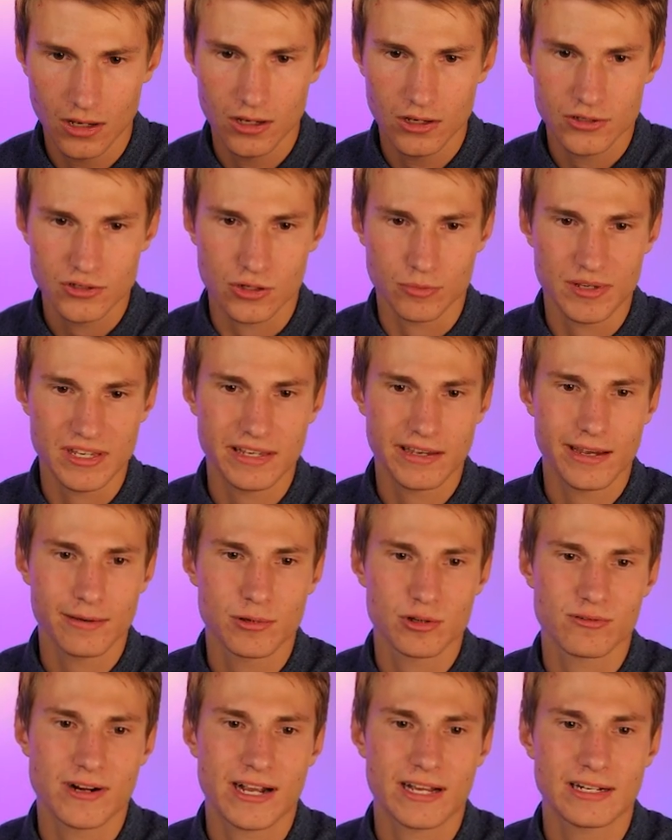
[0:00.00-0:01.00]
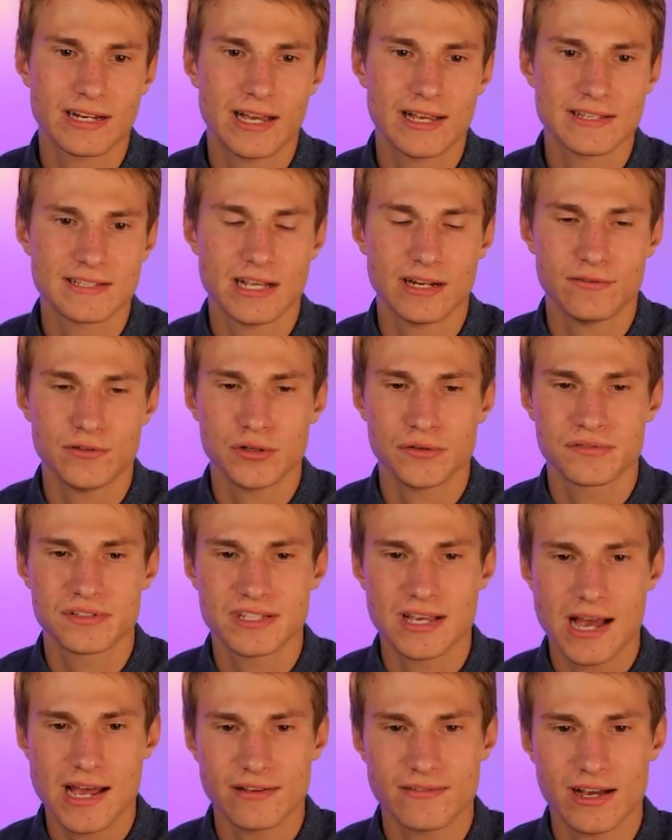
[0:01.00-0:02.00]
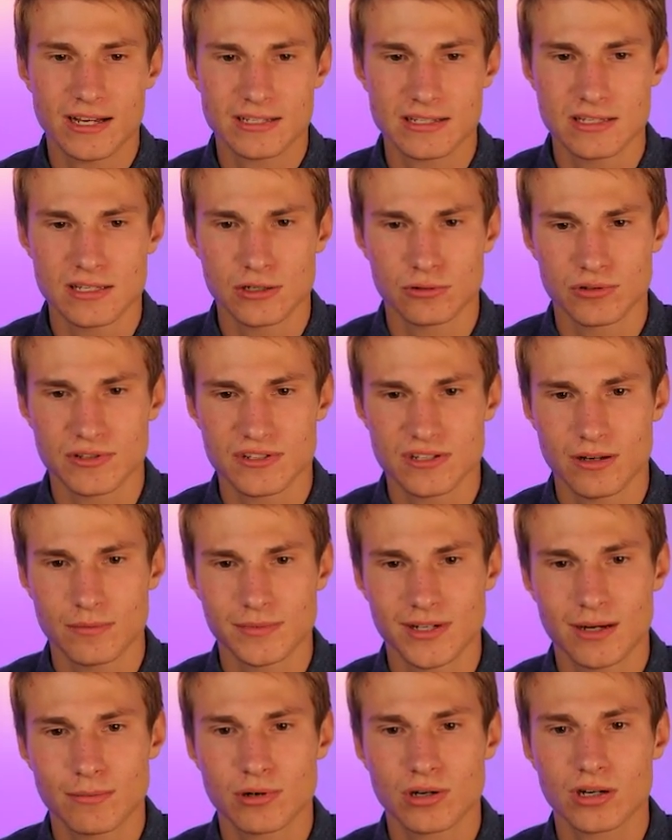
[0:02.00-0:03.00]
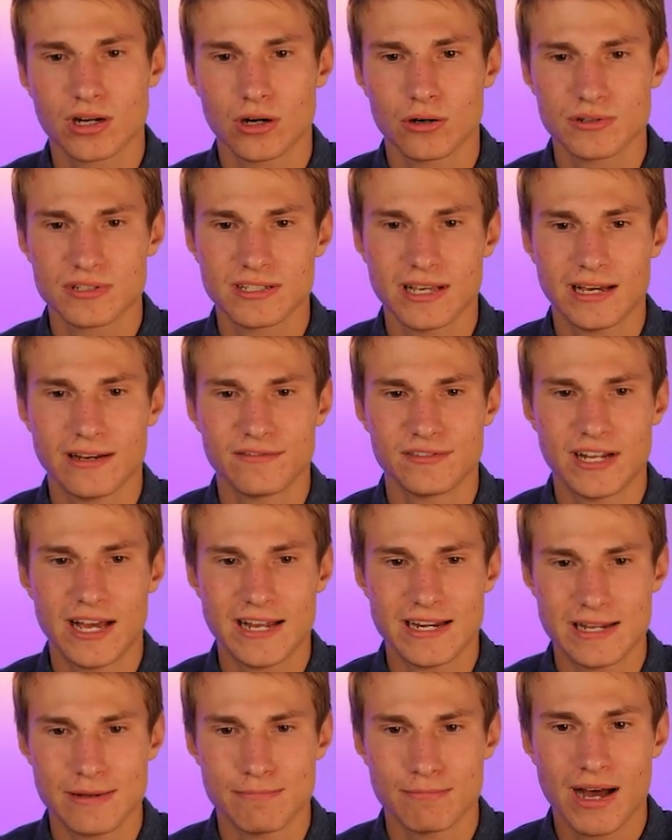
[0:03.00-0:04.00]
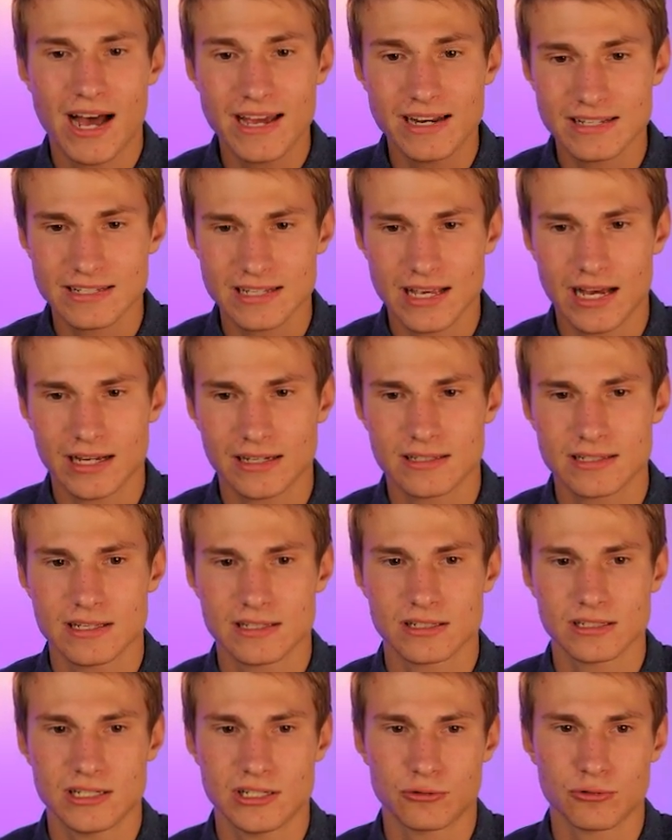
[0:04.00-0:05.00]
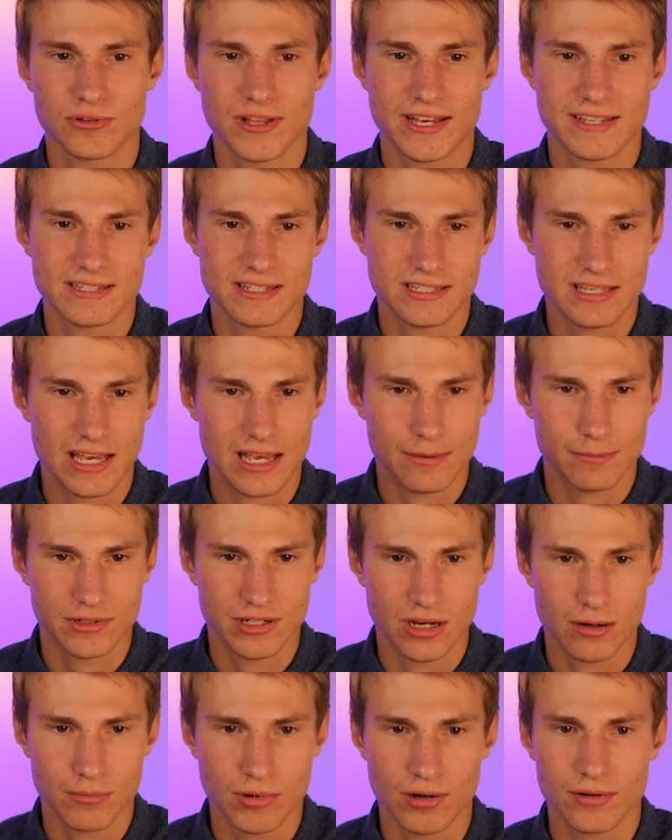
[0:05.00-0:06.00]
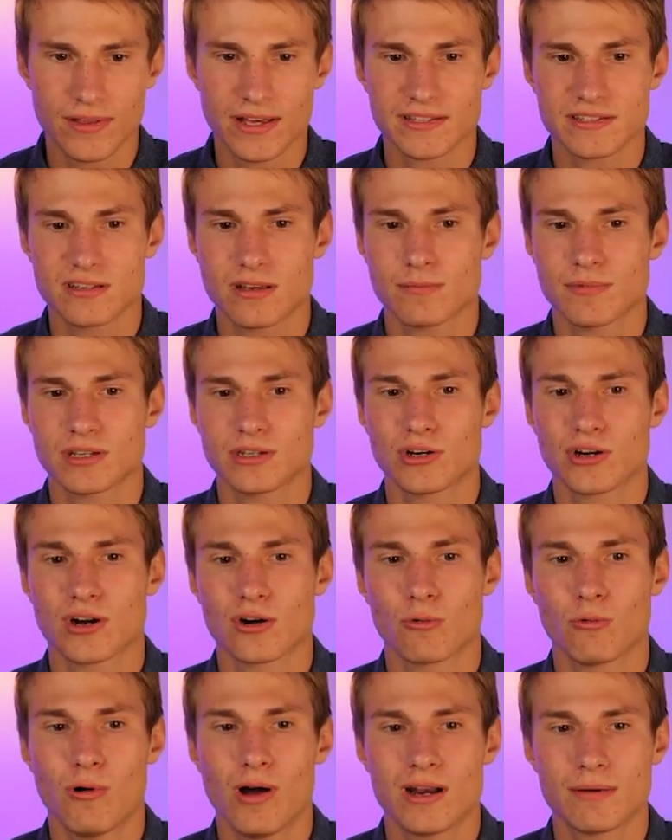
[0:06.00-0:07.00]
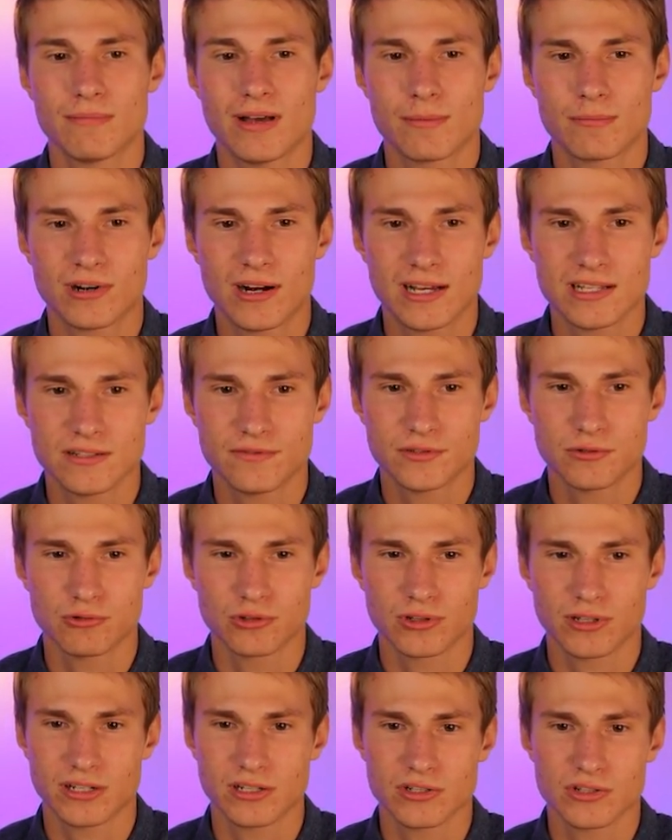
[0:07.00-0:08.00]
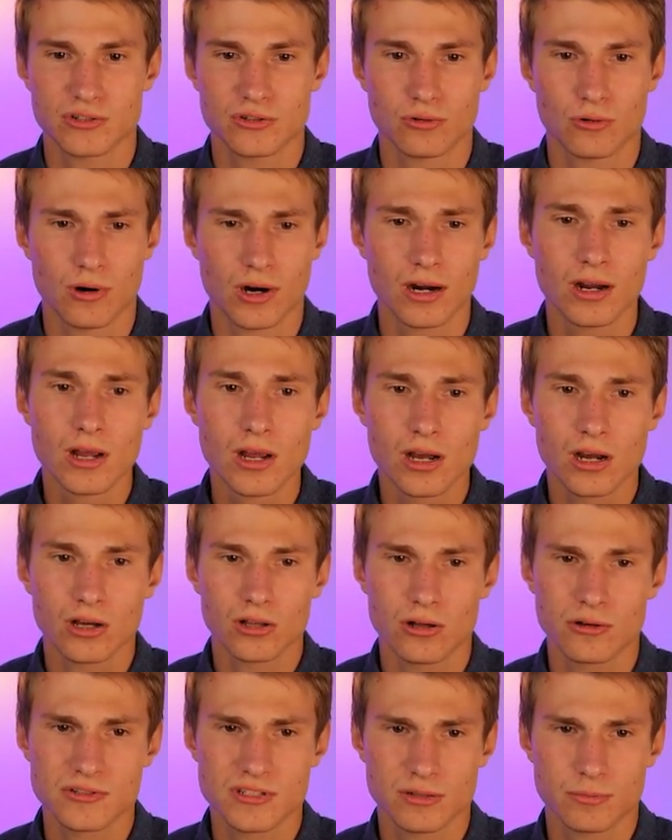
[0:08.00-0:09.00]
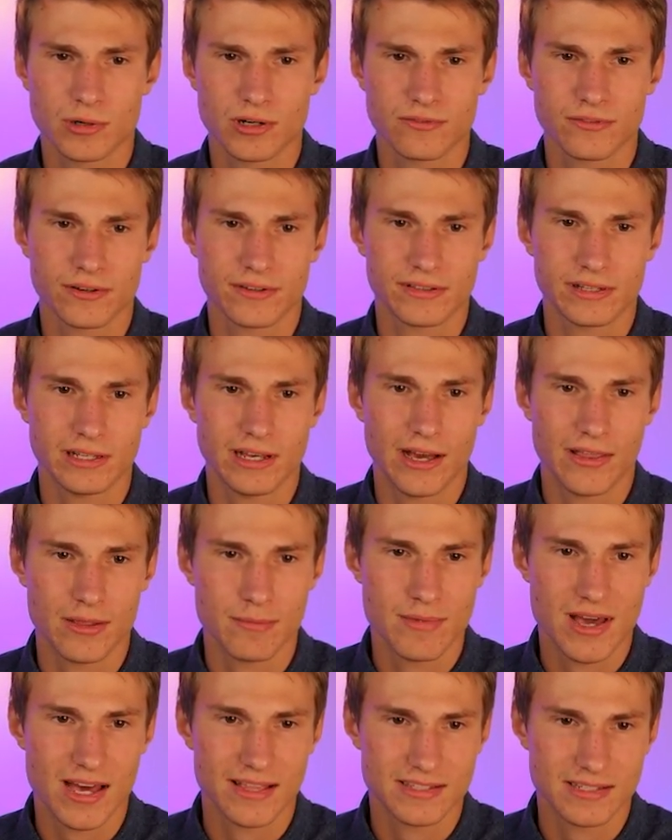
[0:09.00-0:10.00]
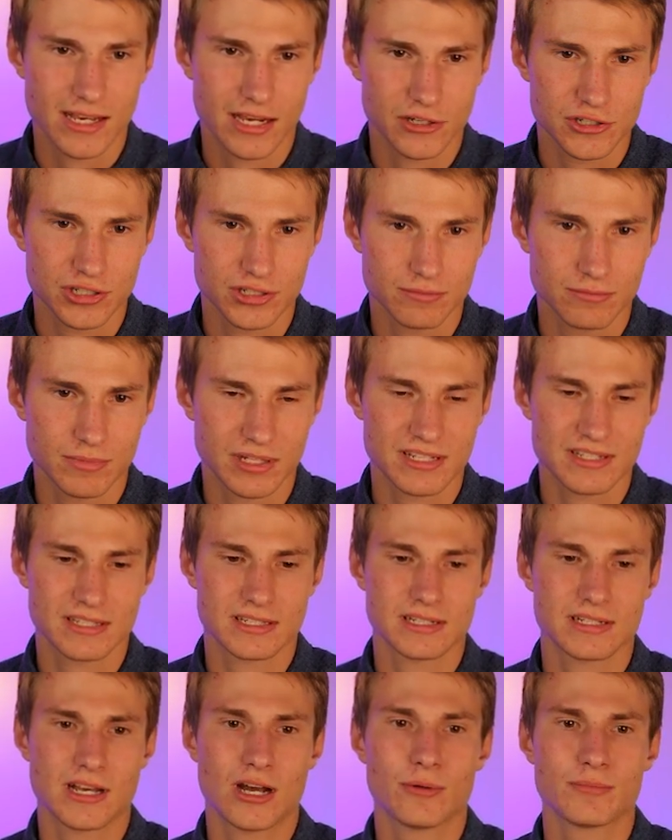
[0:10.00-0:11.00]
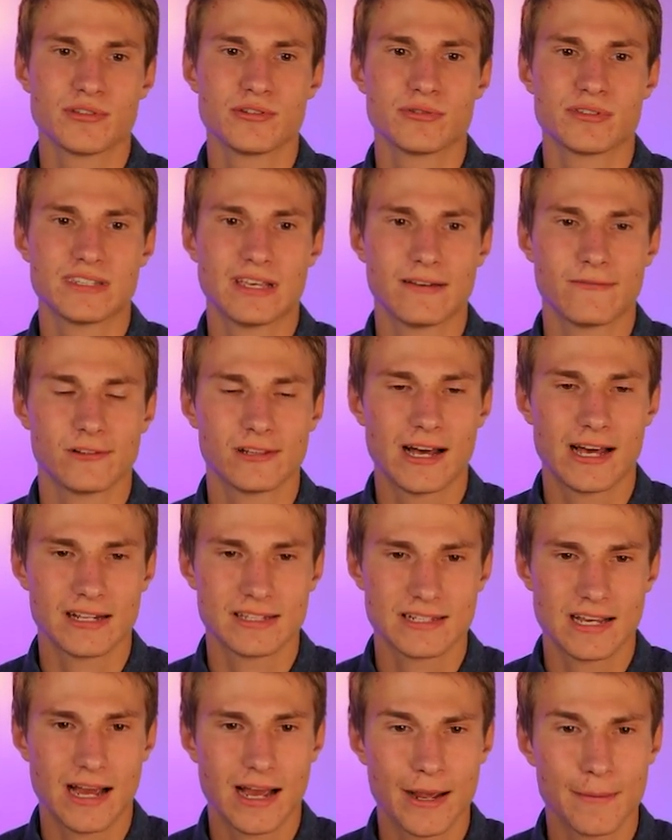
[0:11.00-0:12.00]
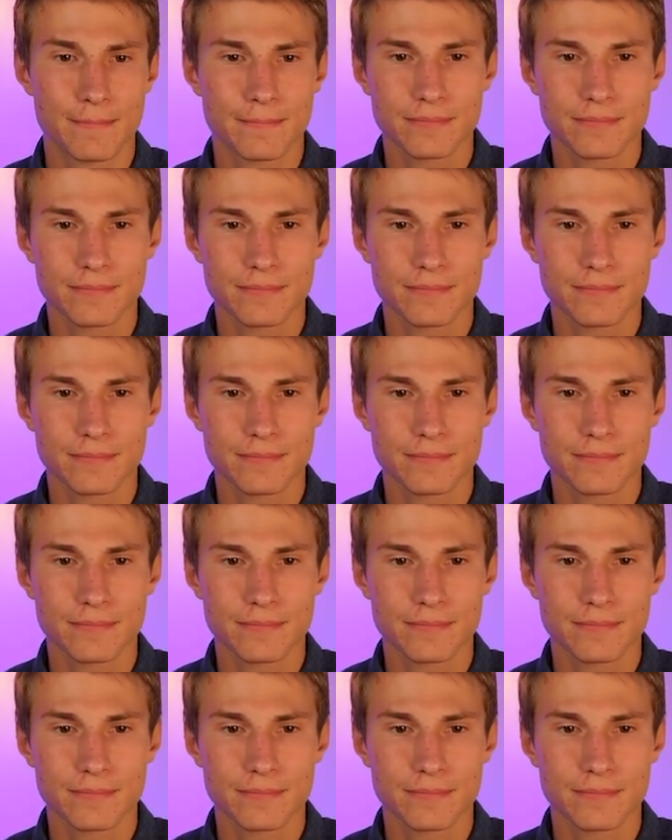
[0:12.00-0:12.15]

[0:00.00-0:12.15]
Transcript: So being able to recognize that if you have sine of X is equal to some number, cosine of 90 minus X is going to equal that same number. That's something you're going to want to memorize if you were looking to score close to perfectly on the math section, because it's going to help you save a lot of time.